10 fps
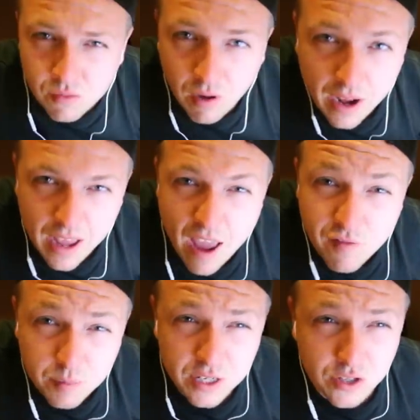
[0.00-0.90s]
Right,
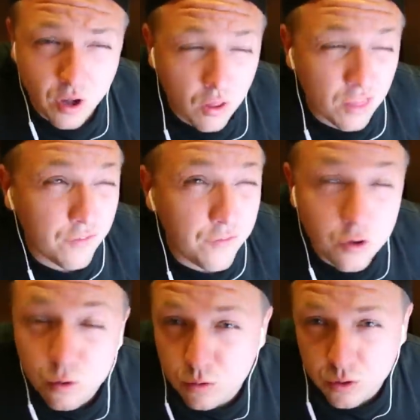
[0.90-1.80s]
everybody's gone, the
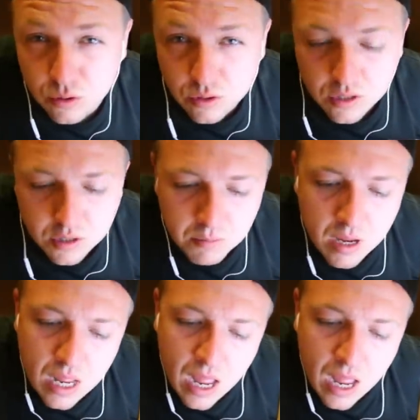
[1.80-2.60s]
food was awesome,